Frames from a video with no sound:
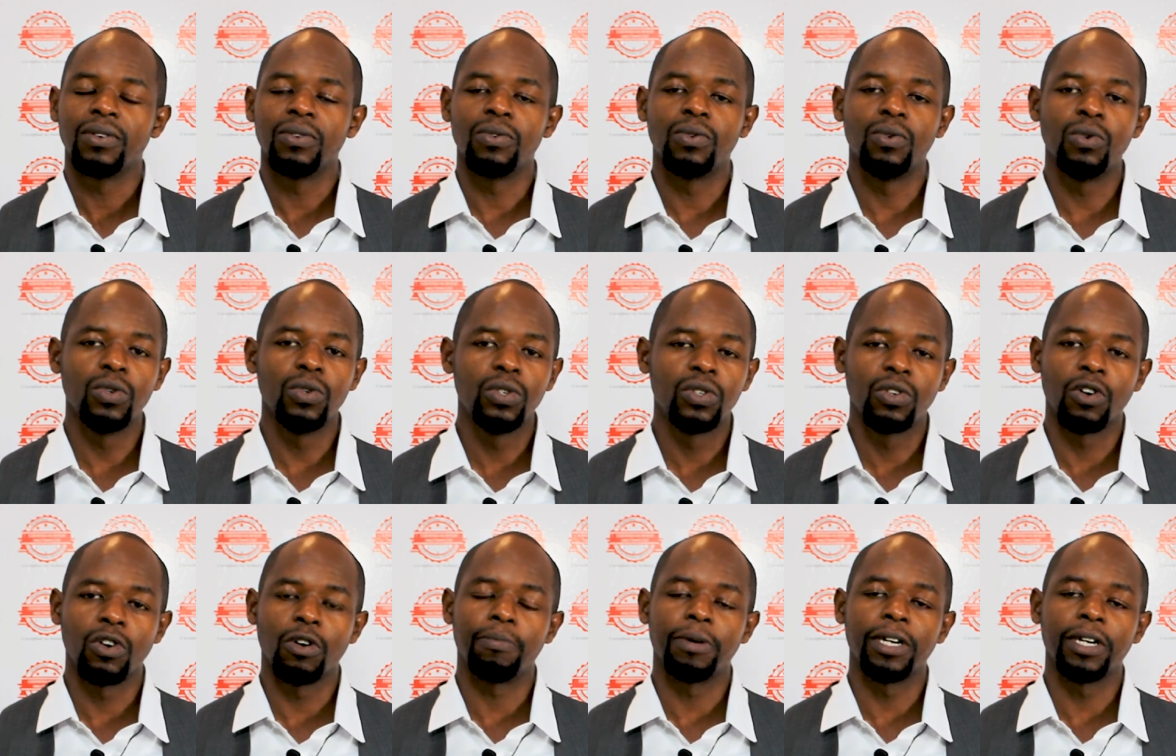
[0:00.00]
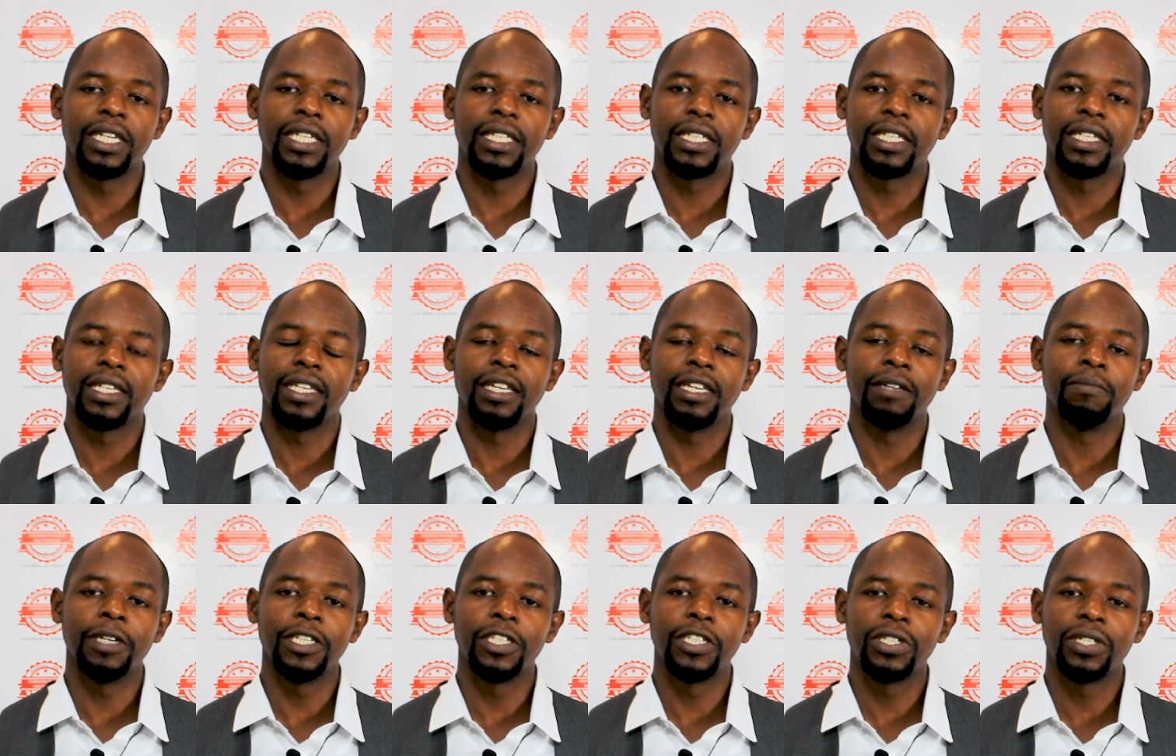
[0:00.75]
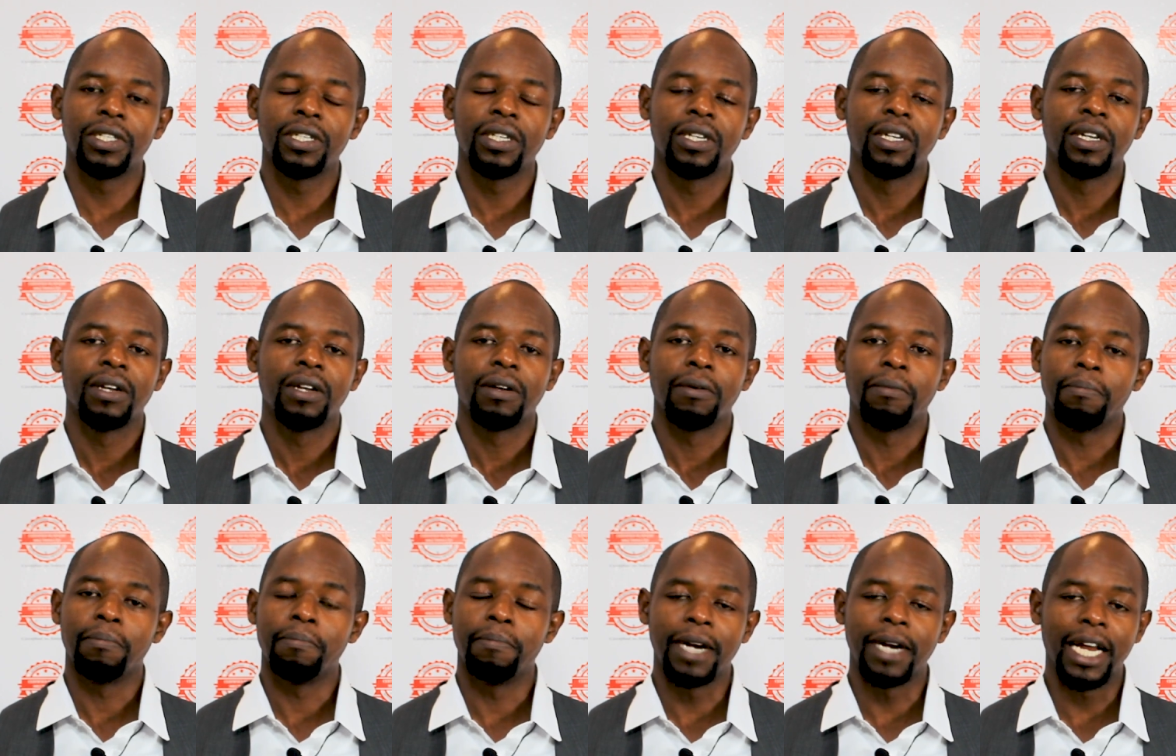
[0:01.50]
Good corporate image,
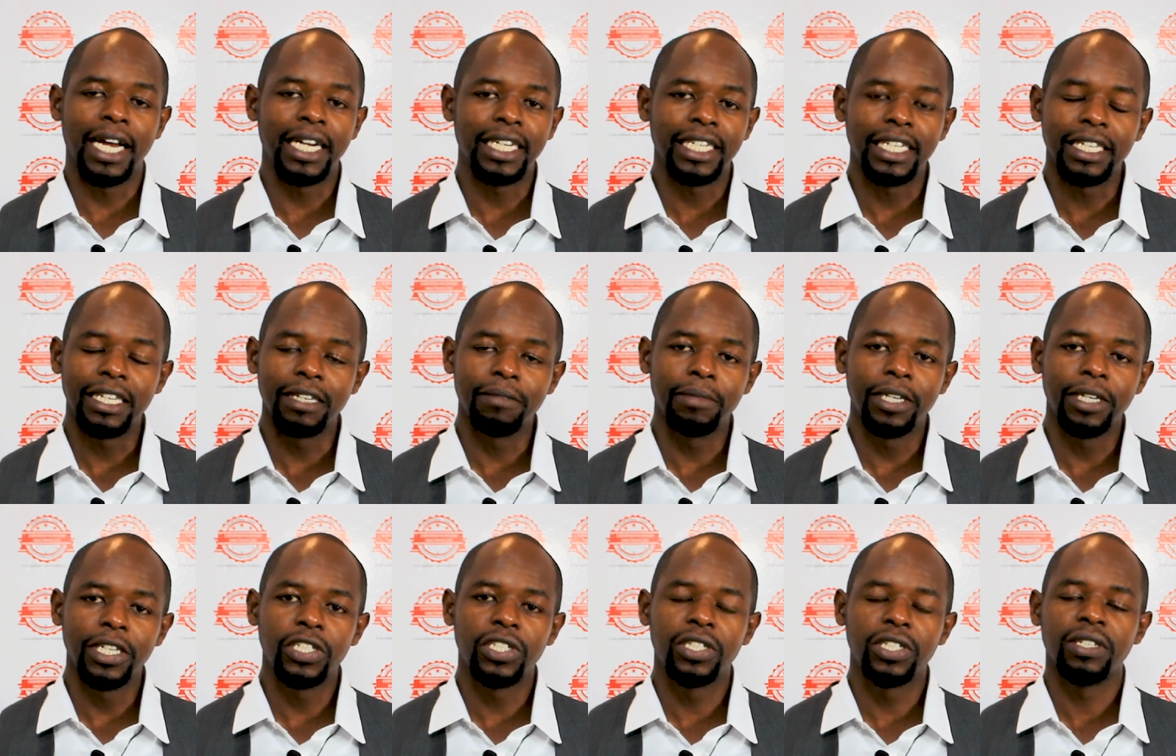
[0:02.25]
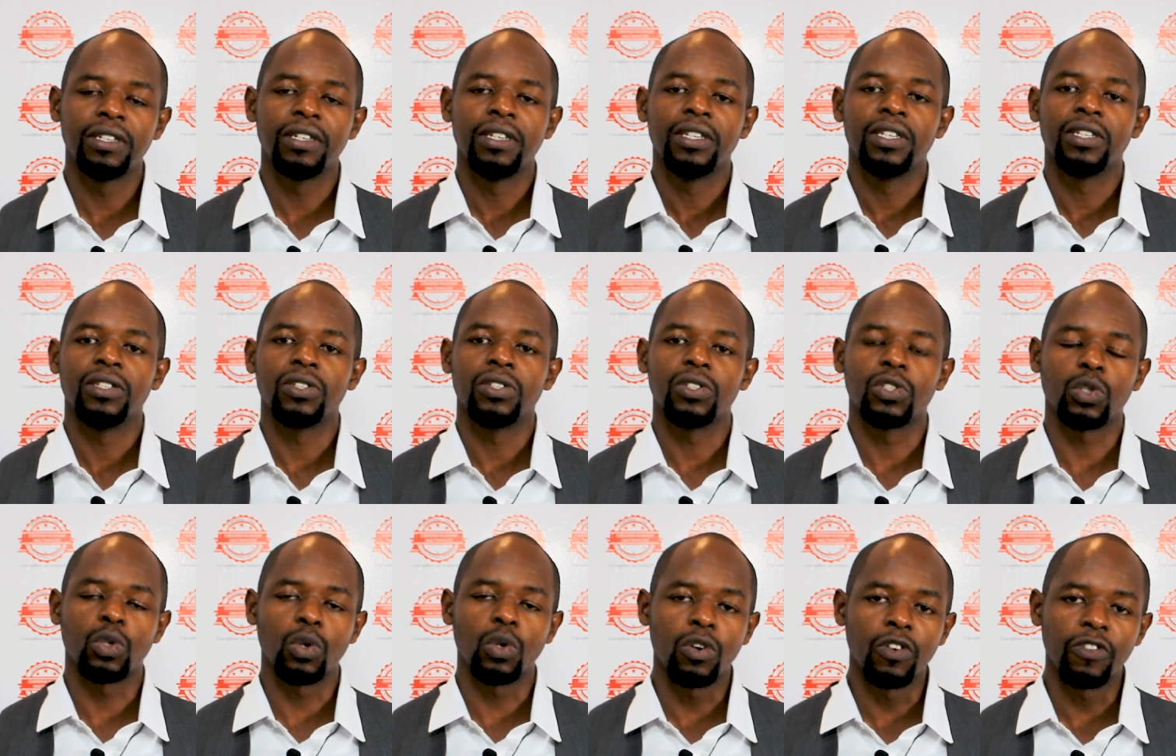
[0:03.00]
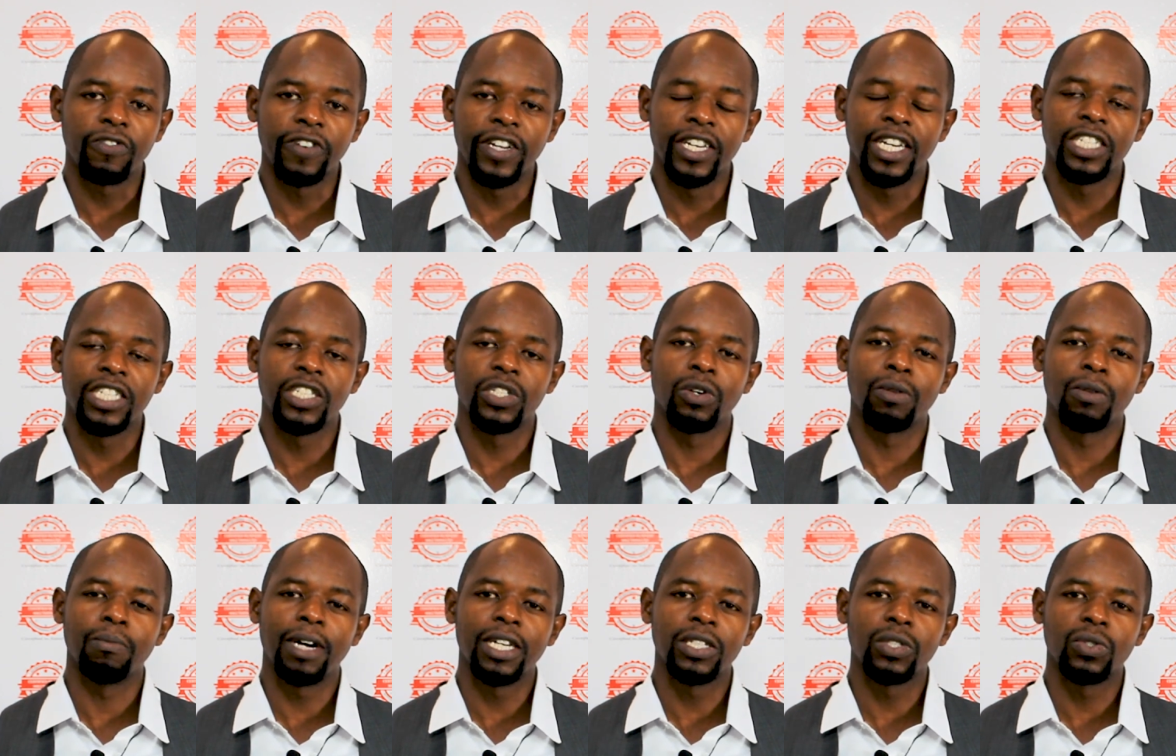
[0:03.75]
brand image, strong financial
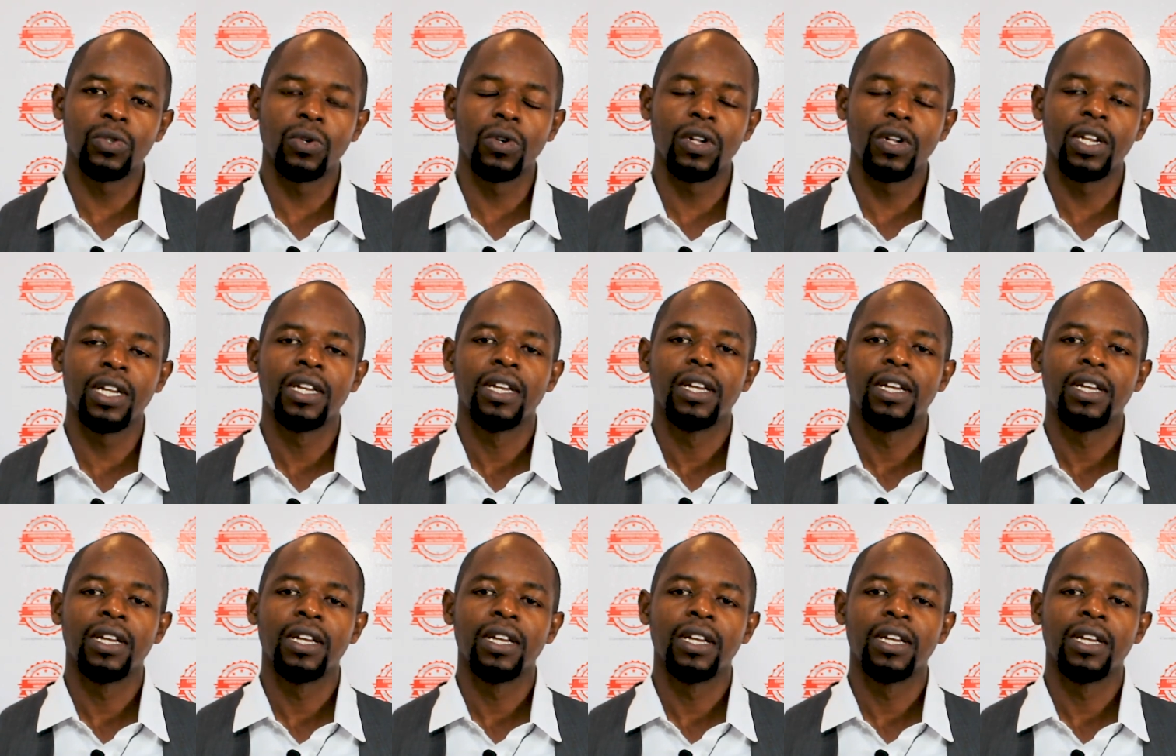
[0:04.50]
muscle,